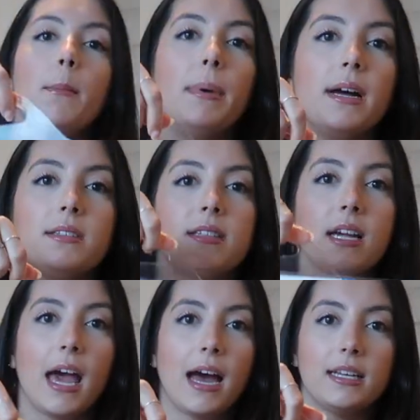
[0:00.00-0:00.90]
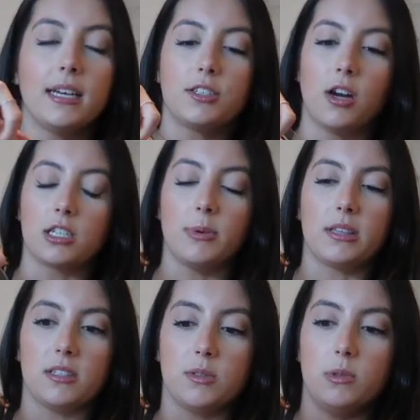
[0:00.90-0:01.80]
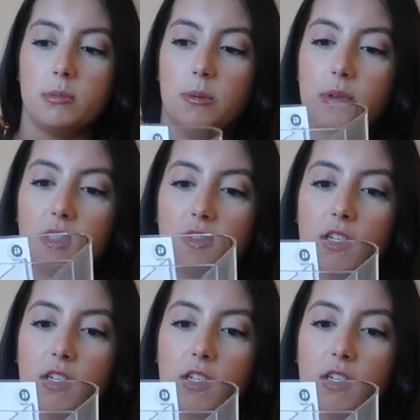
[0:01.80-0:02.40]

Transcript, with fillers: But it's the caddy. I talked about this in one of my previous